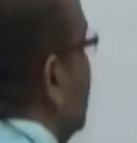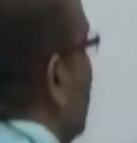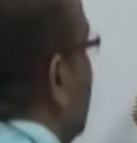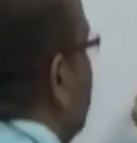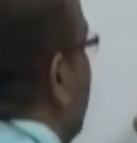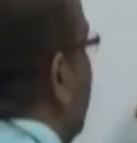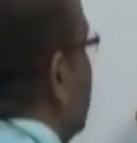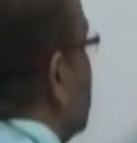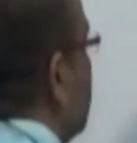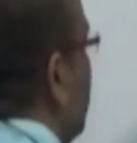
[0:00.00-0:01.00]
and
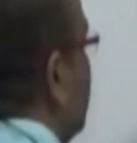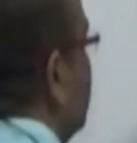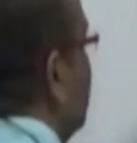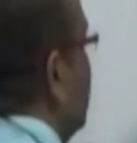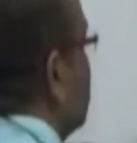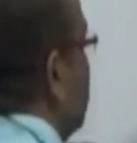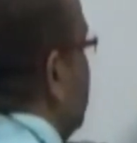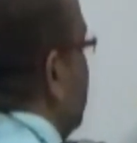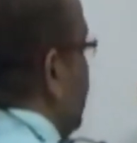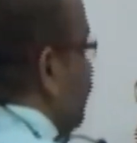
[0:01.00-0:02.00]
minus 1 is my
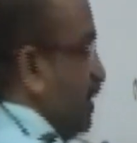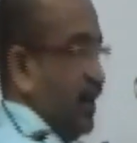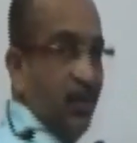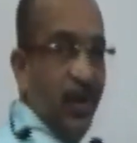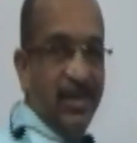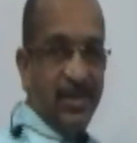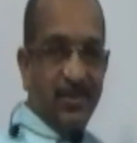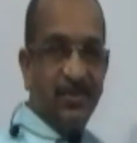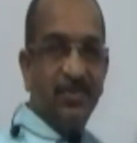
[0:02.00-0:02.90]
modified divisor.